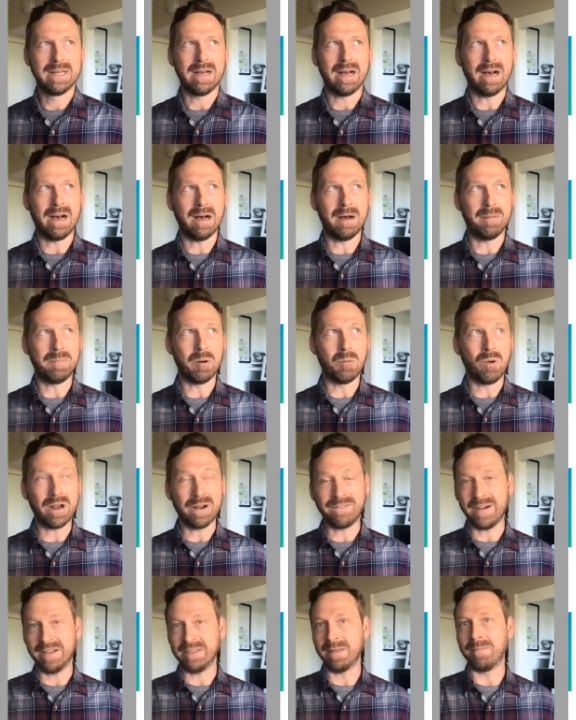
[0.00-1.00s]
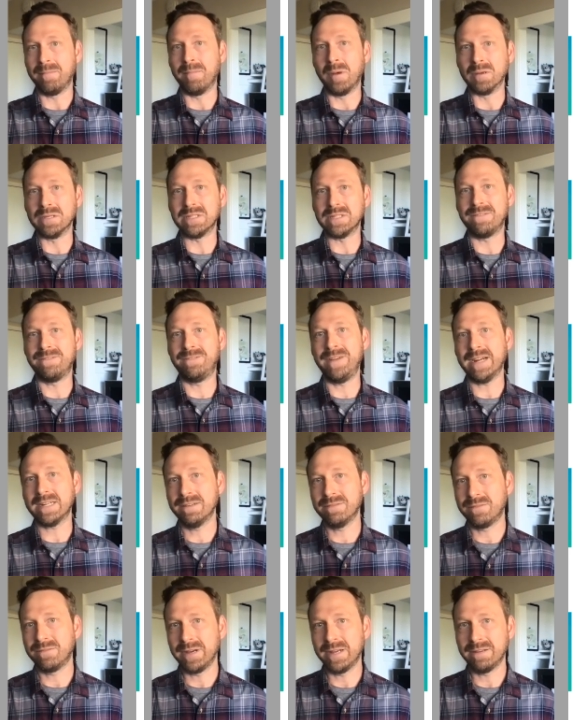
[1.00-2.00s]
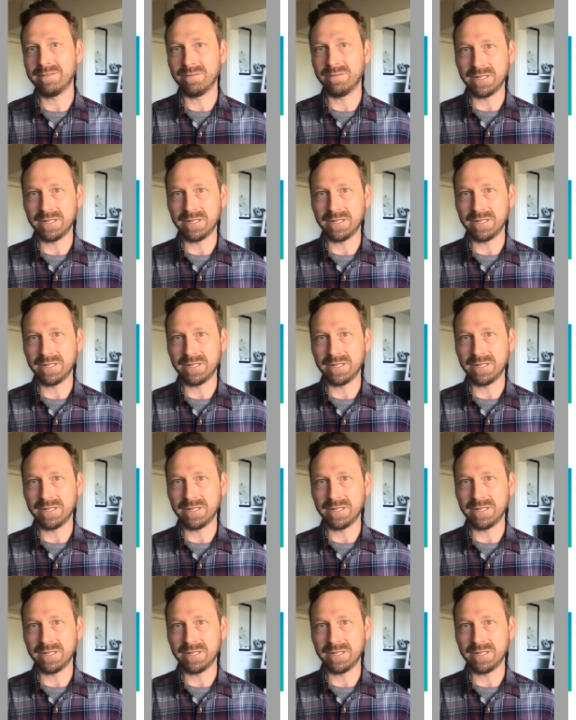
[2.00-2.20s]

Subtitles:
but want to find the most effective way of